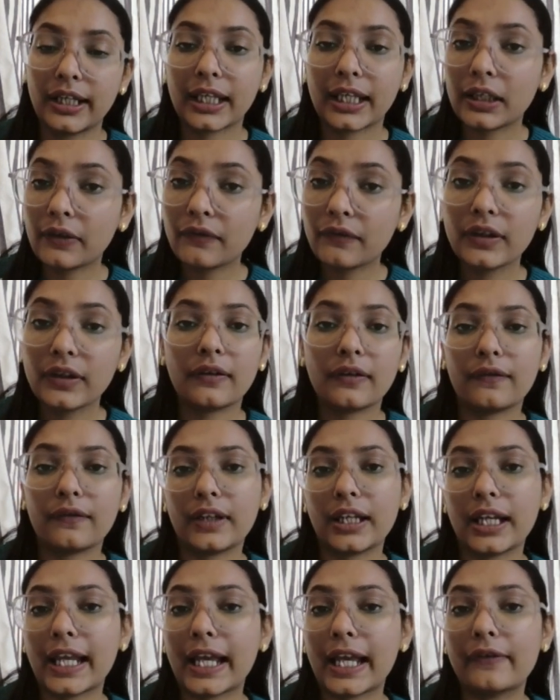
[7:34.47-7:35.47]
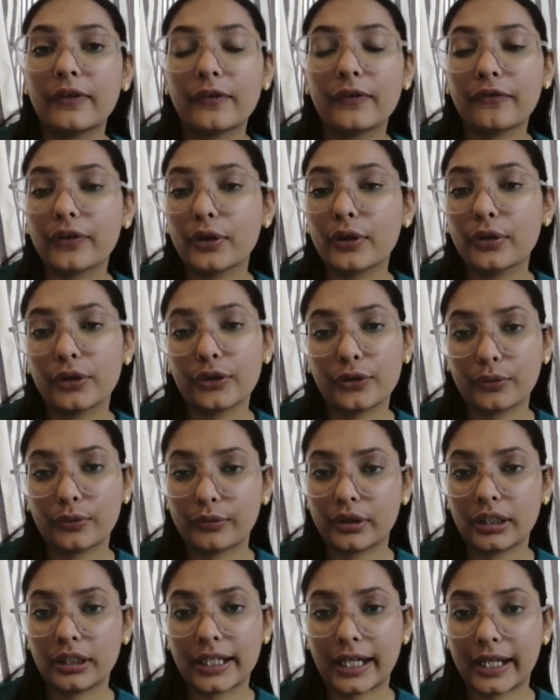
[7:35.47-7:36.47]
even if they have a fewer
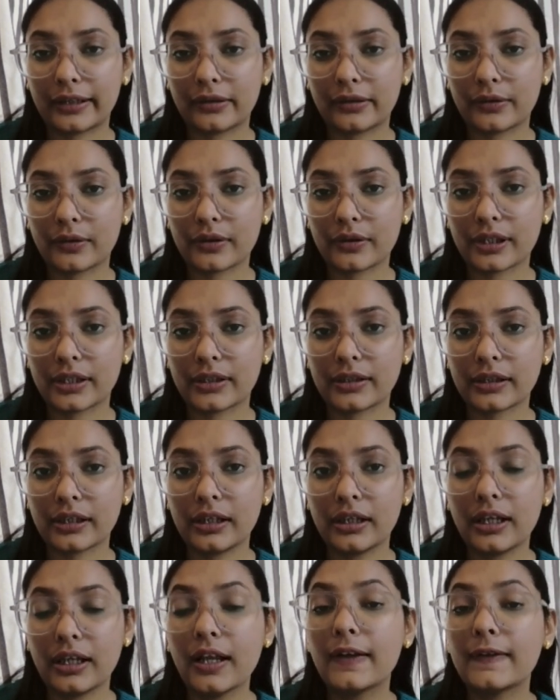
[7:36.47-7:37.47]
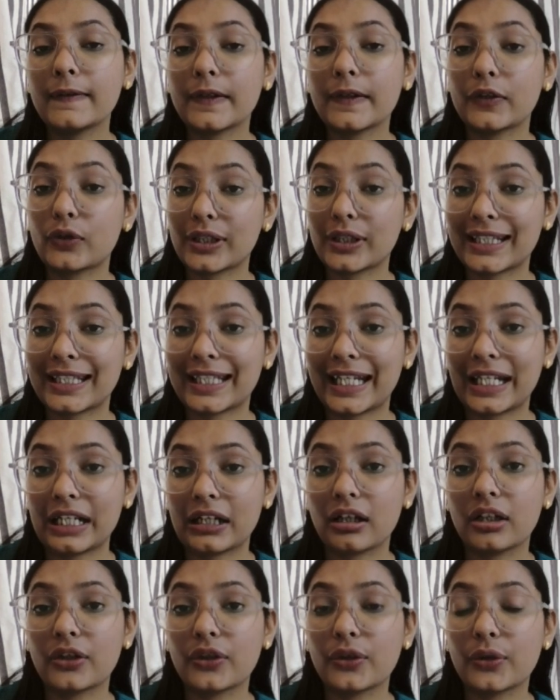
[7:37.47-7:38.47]
total diagnosis,
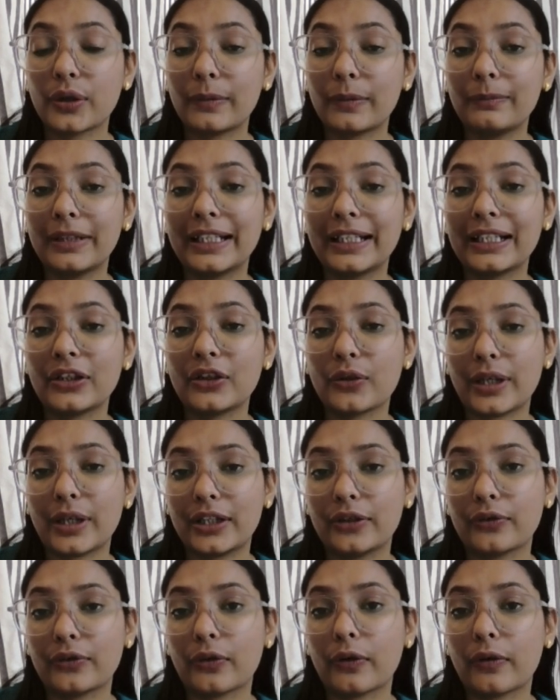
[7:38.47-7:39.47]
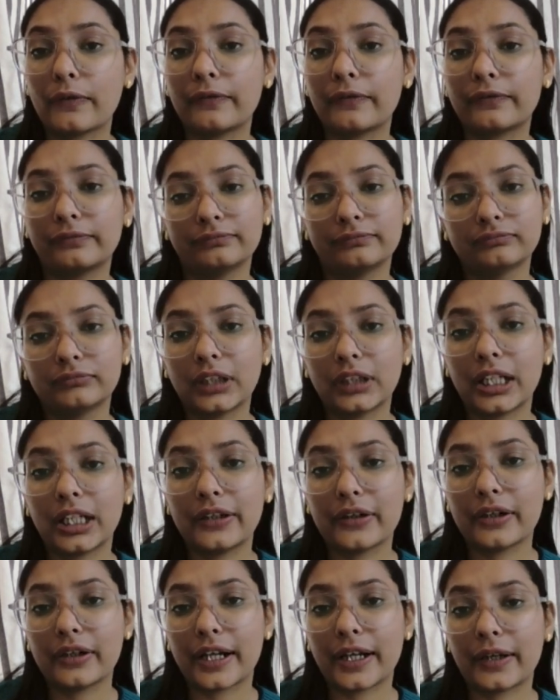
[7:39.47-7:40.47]
suggesting a troubling trend of
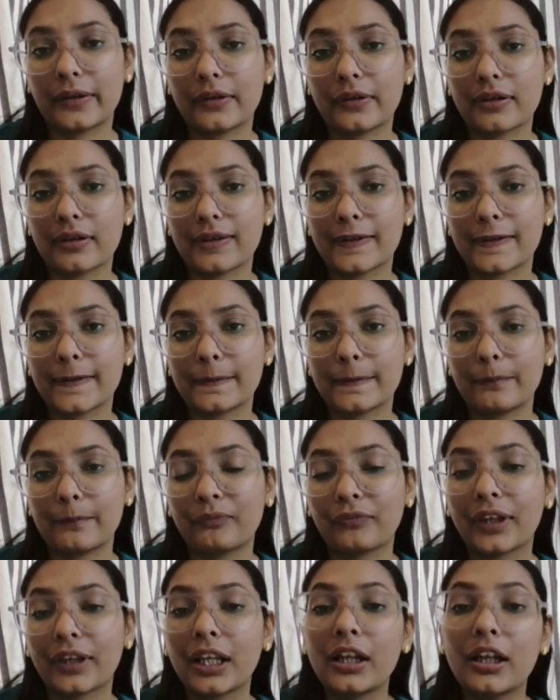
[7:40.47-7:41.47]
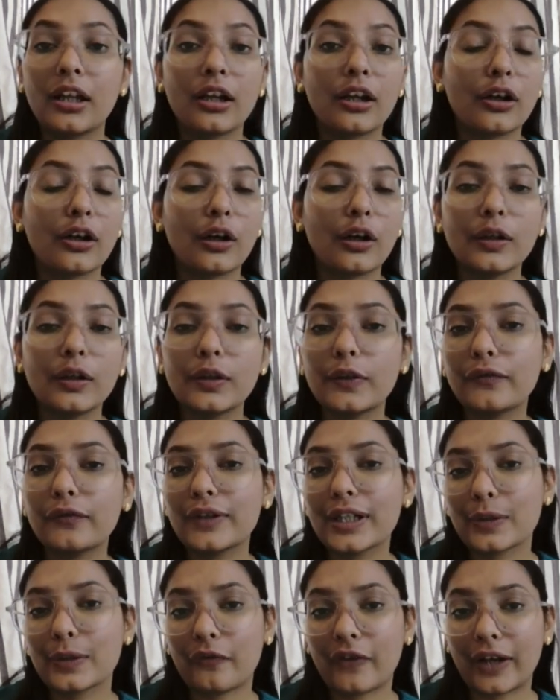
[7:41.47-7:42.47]
underdiagnosis. All of
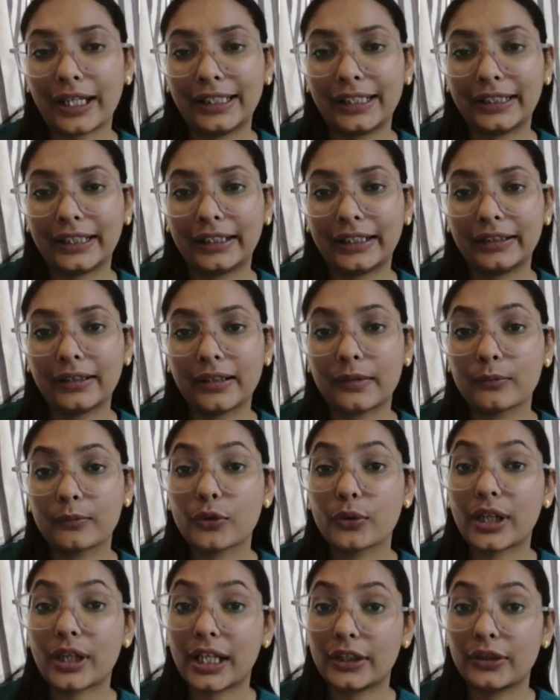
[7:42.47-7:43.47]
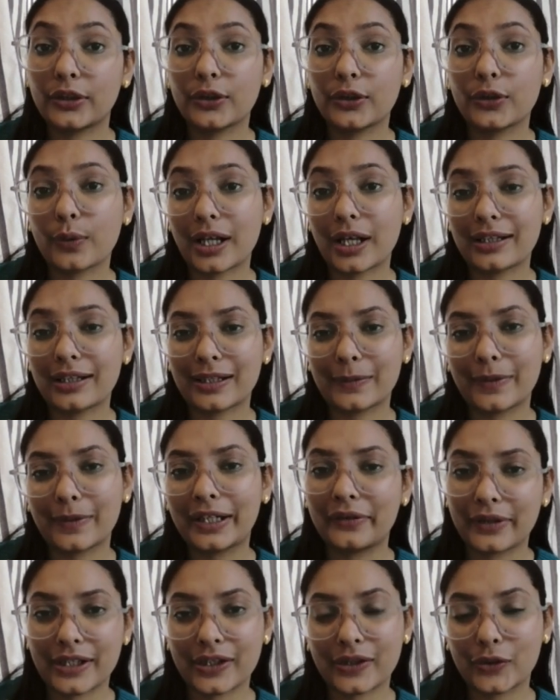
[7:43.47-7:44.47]
these findings come together to answer
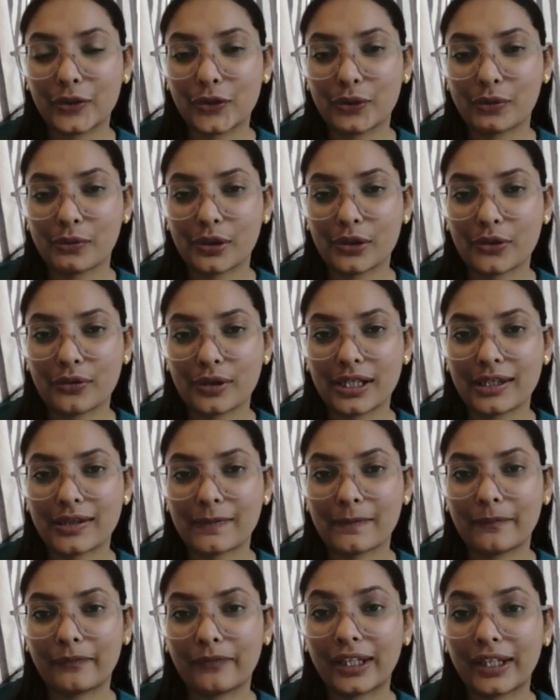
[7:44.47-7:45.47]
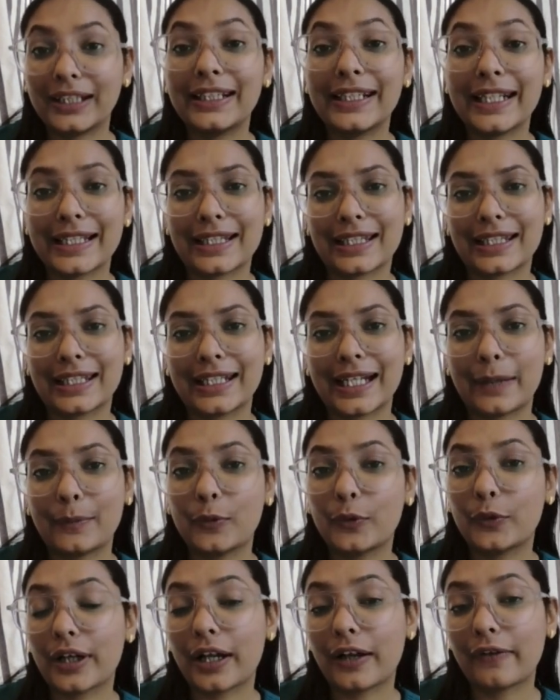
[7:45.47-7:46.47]
my research questions. Yes,
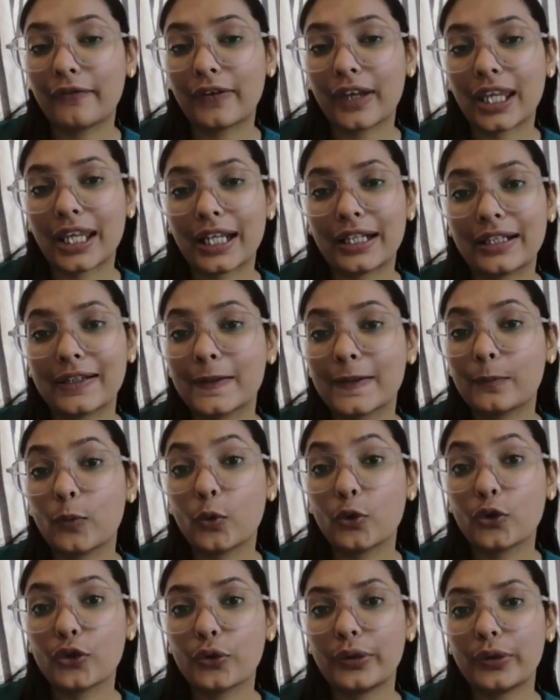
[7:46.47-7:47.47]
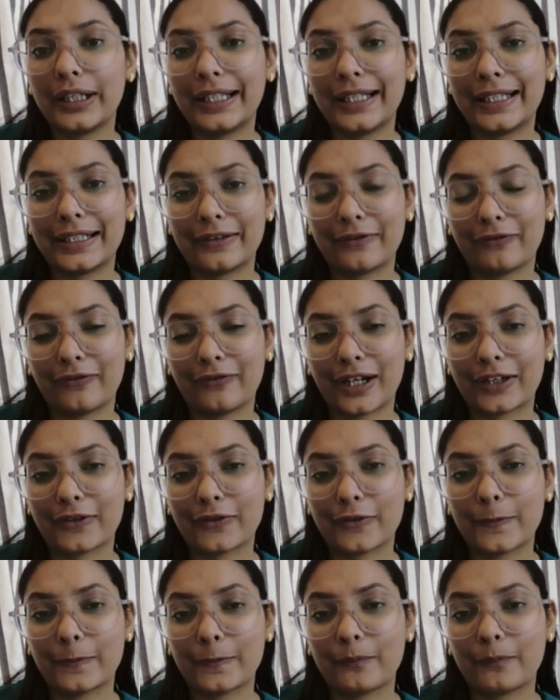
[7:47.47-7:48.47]
demographic and exposure related
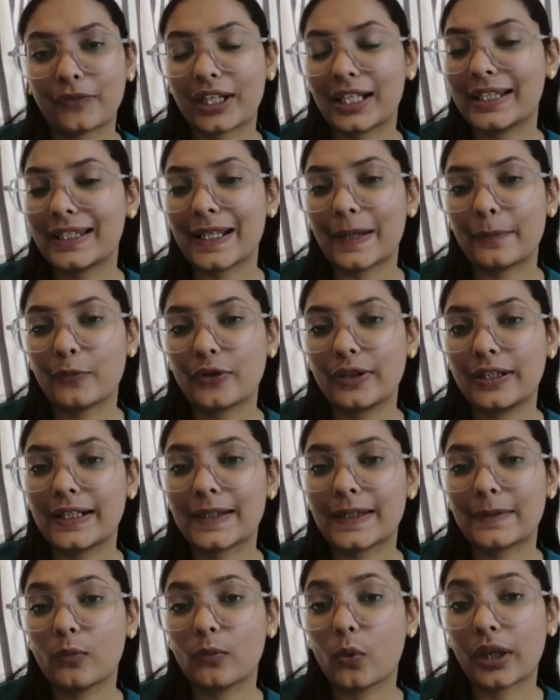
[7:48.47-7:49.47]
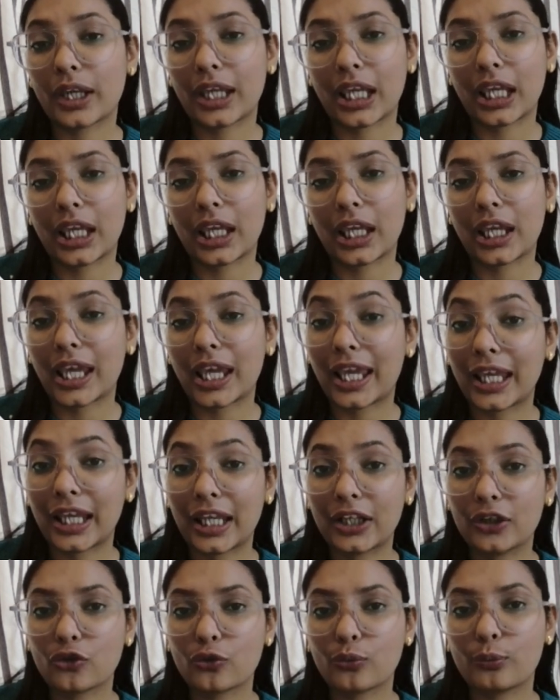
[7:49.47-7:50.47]
factors, especially smoking,
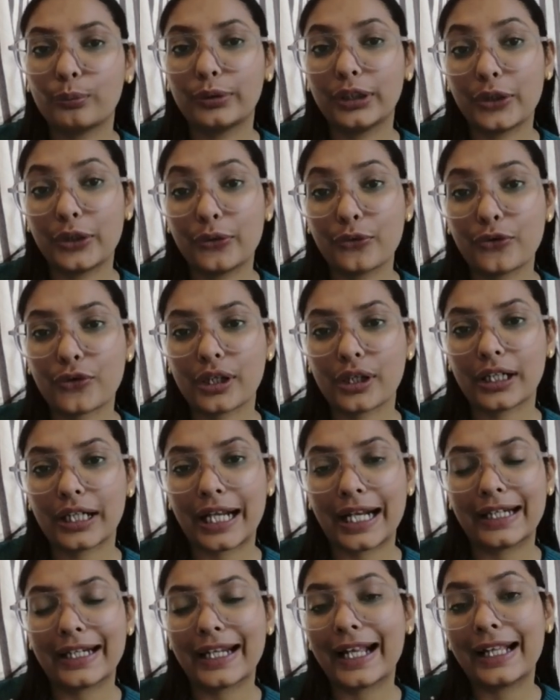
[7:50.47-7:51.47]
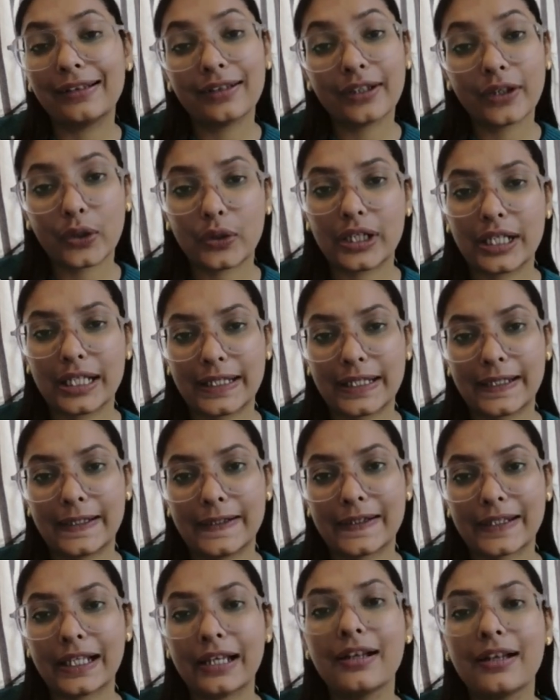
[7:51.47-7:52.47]
age, pollution, and healthcare
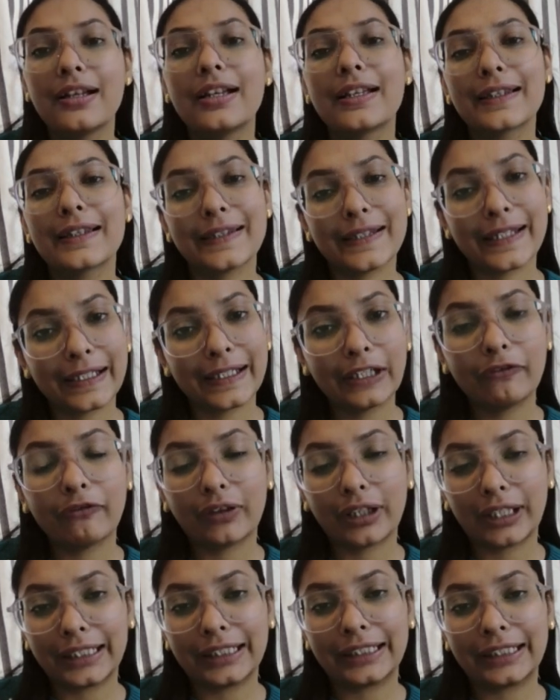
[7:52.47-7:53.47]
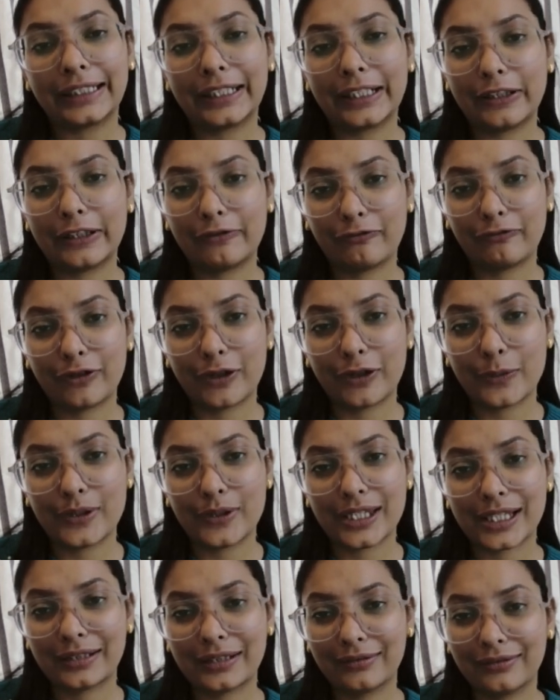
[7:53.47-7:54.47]
access, significantly
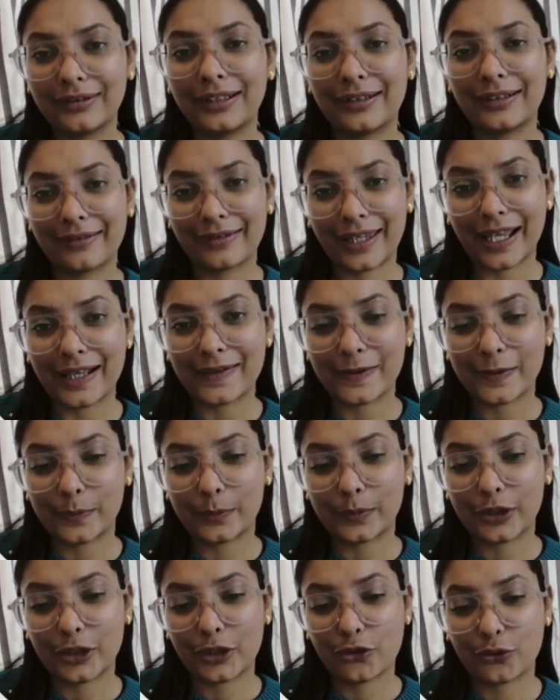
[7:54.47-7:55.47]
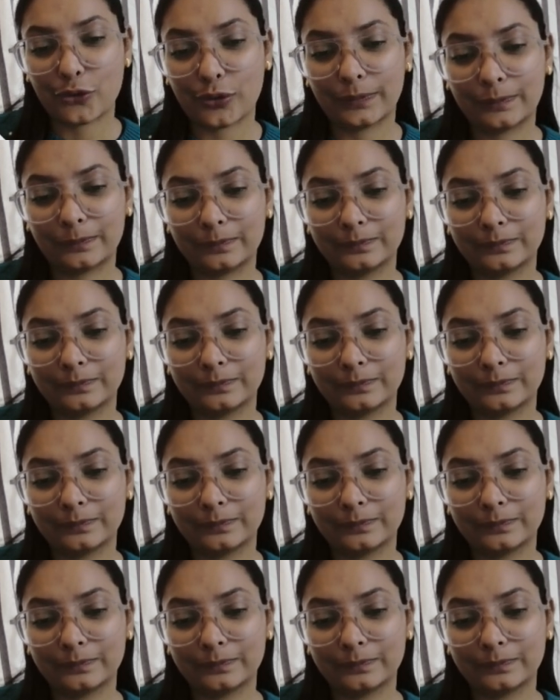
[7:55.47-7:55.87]
influence the lung cancer prediction.